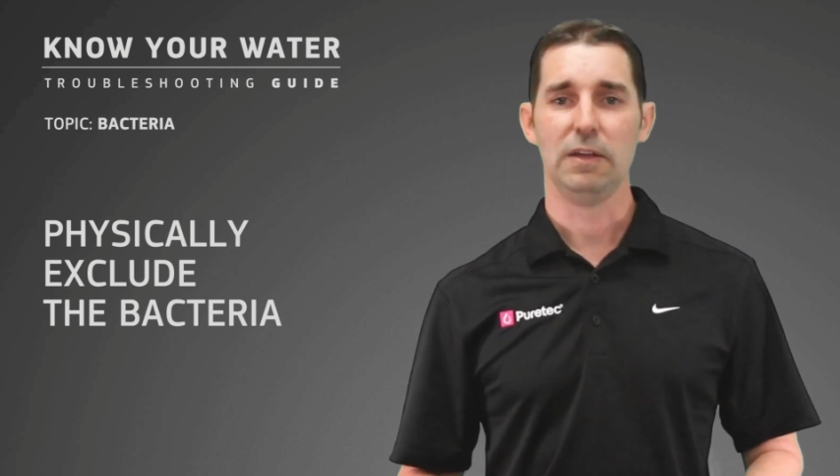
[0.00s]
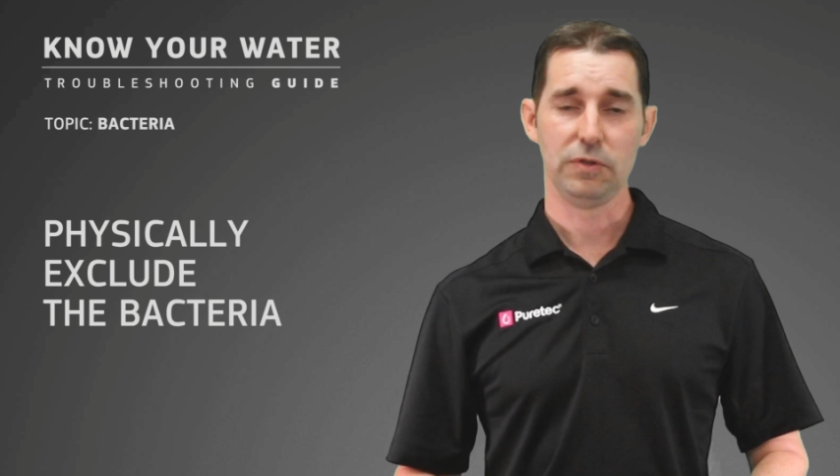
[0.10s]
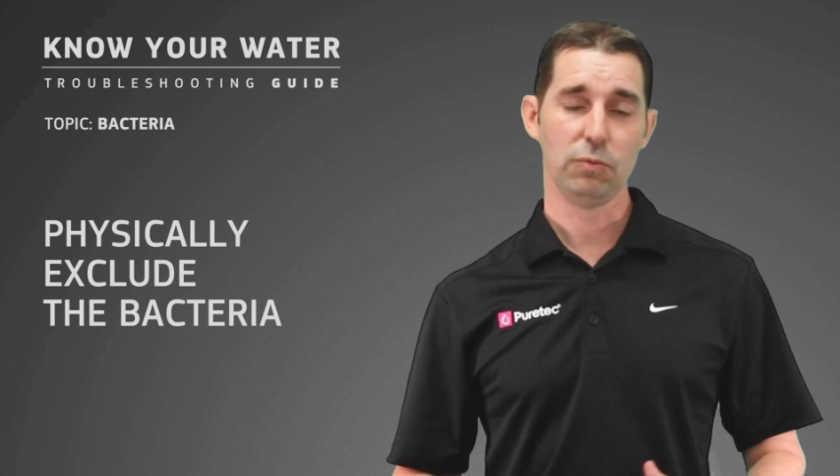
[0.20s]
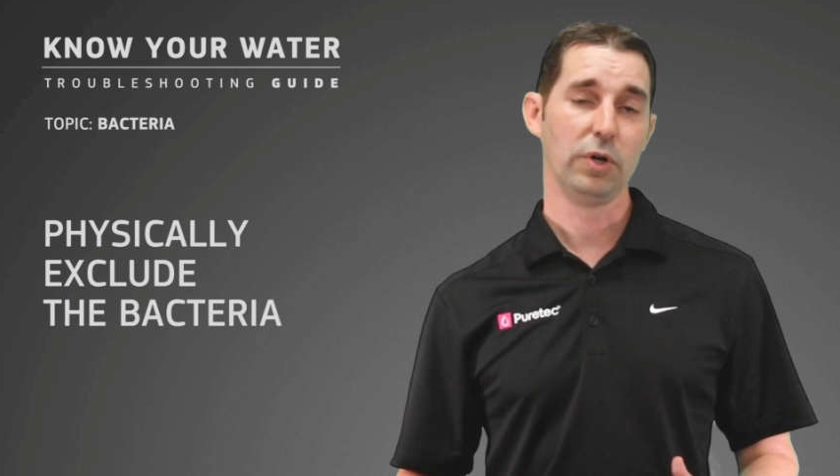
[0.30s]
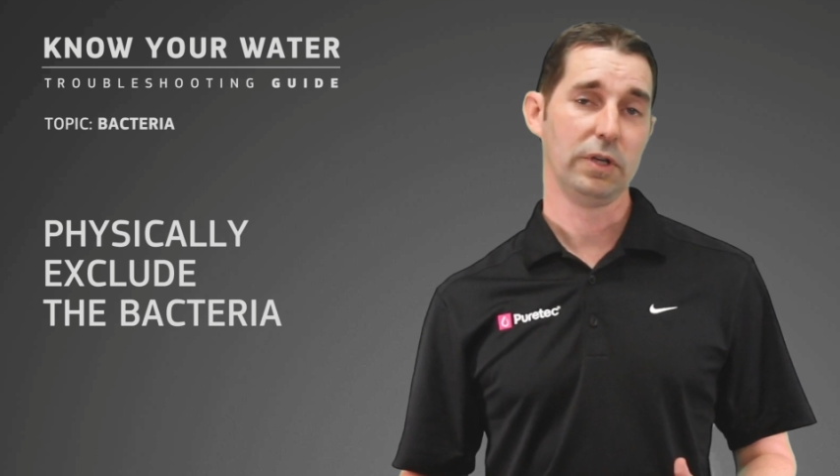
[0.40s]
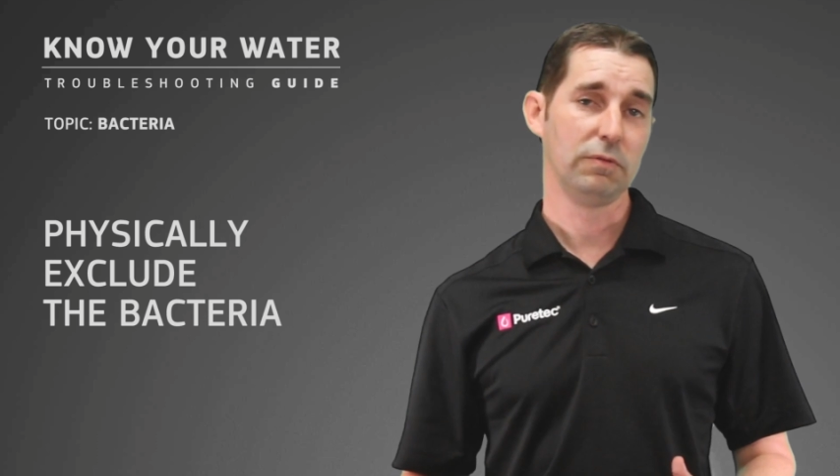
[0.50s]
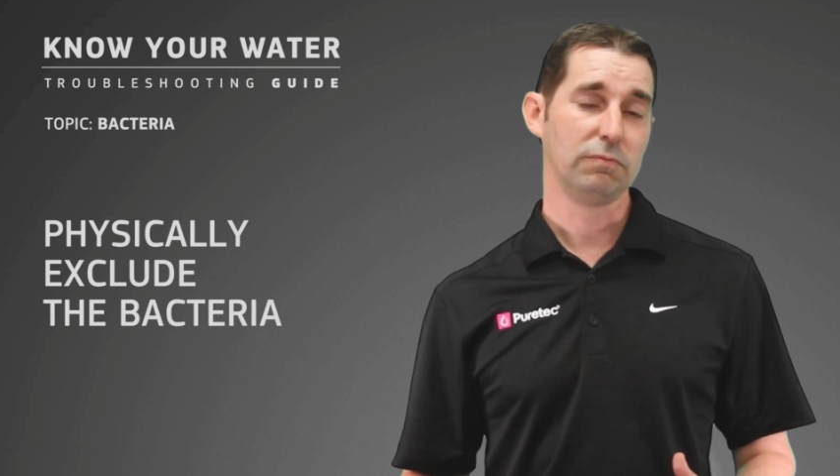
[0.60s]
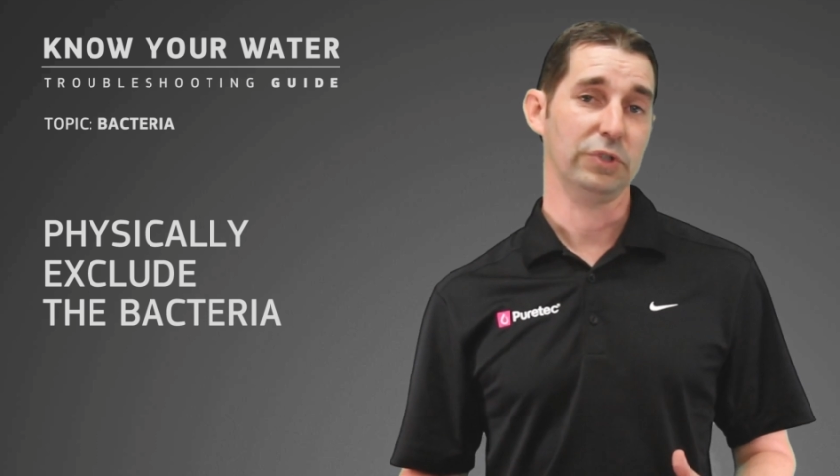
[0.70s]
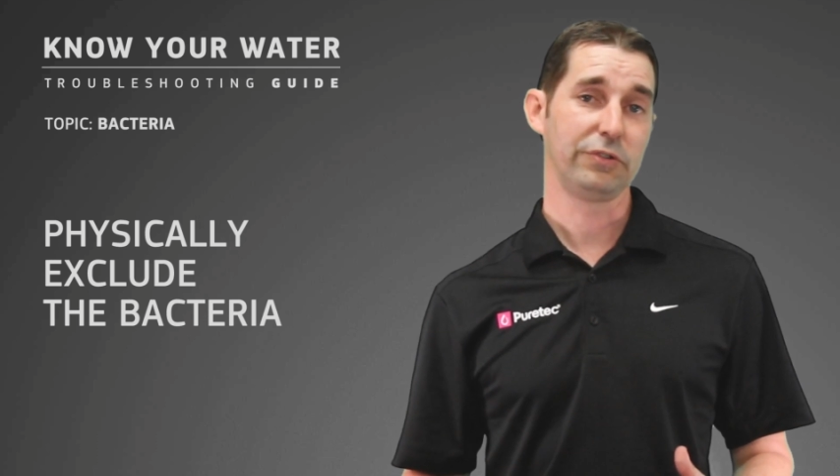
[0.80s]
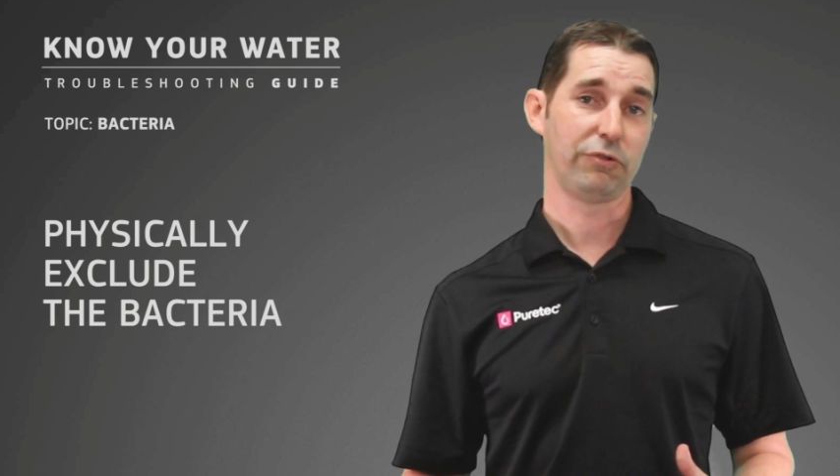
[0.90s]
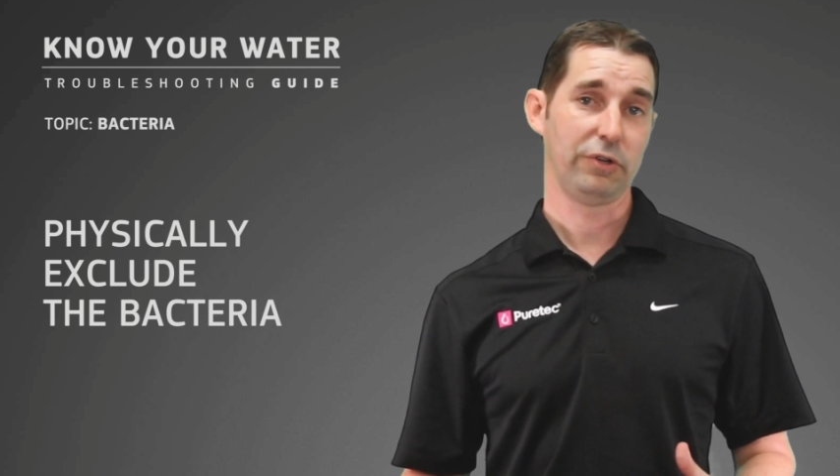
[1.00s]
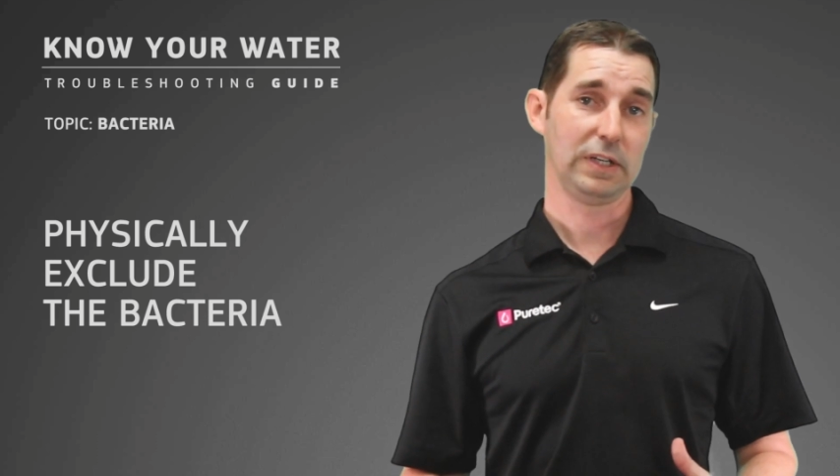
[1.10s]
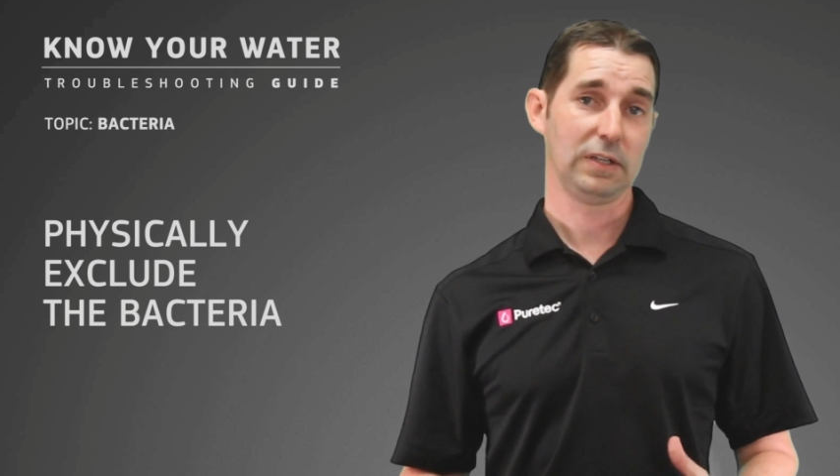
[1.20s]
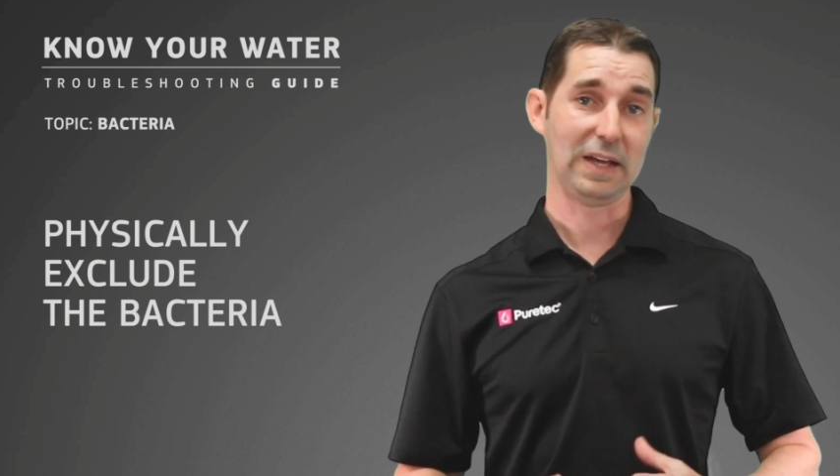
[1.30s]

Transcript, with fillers: If you want to restrict